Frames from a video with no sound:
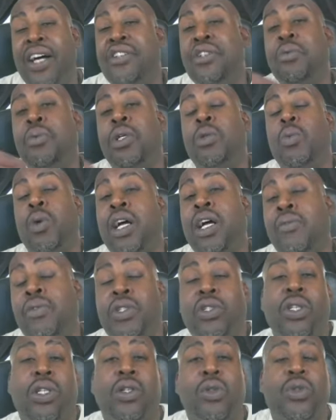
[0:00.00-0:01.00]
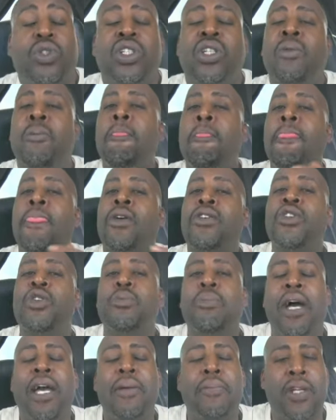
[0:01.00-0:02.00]
you with whatever solution you
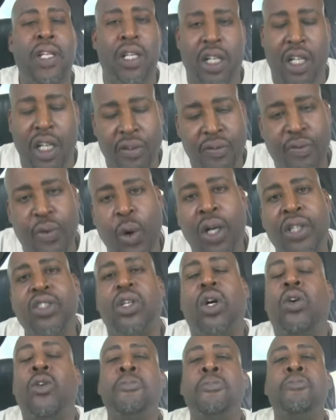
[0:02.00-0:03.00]
may be looking for. So